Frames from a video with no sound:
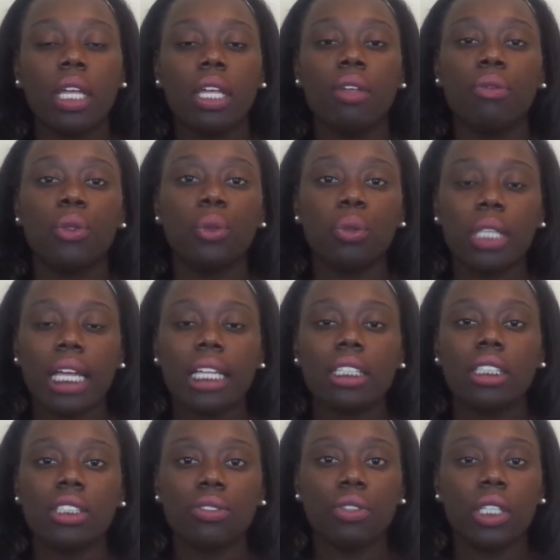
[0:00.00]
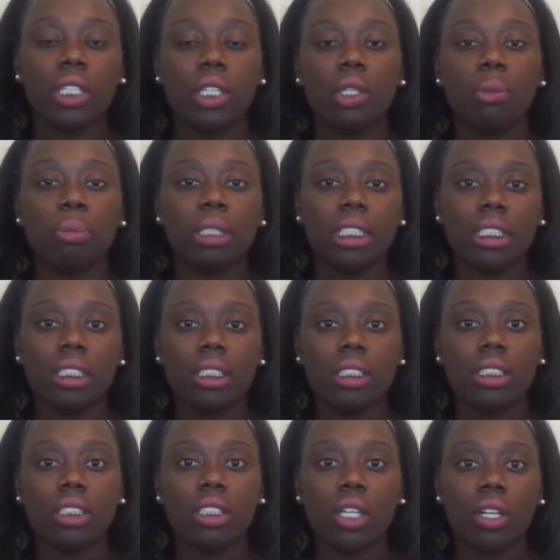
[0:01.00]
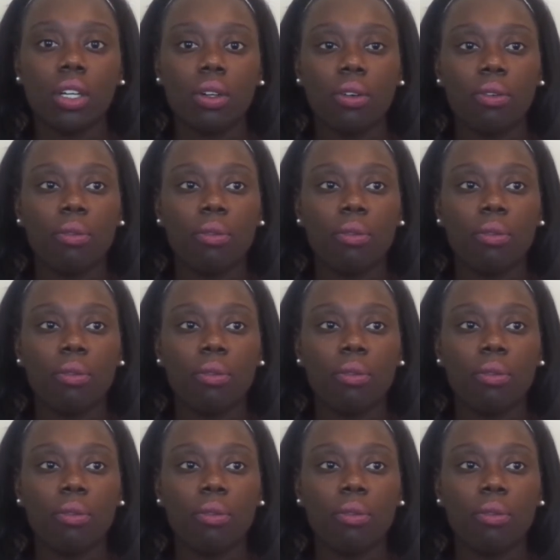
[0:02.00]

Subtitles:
If you like this video, please don't